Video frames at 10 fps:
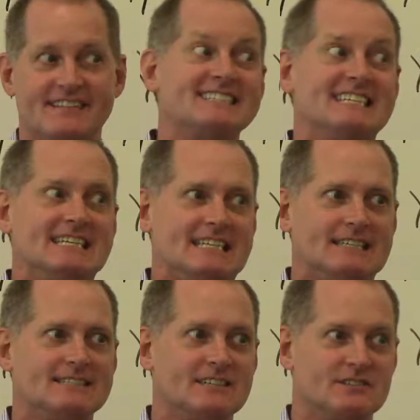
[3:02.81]
That's easy,
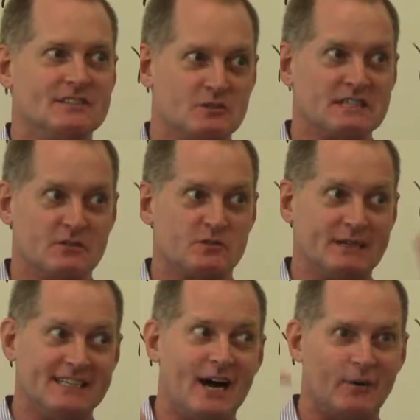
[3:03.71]
because there's a difference
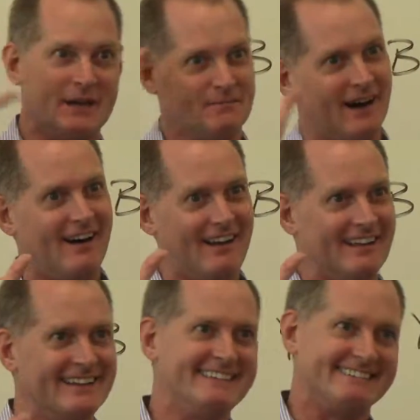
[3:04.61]
between Yahweh and Baal,
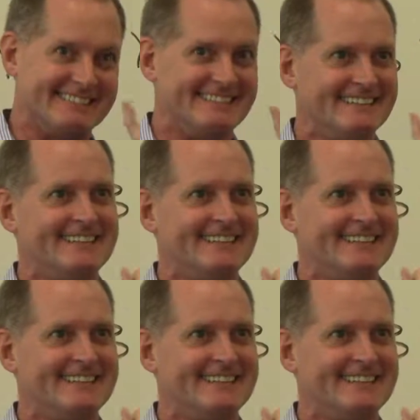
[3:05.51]
right?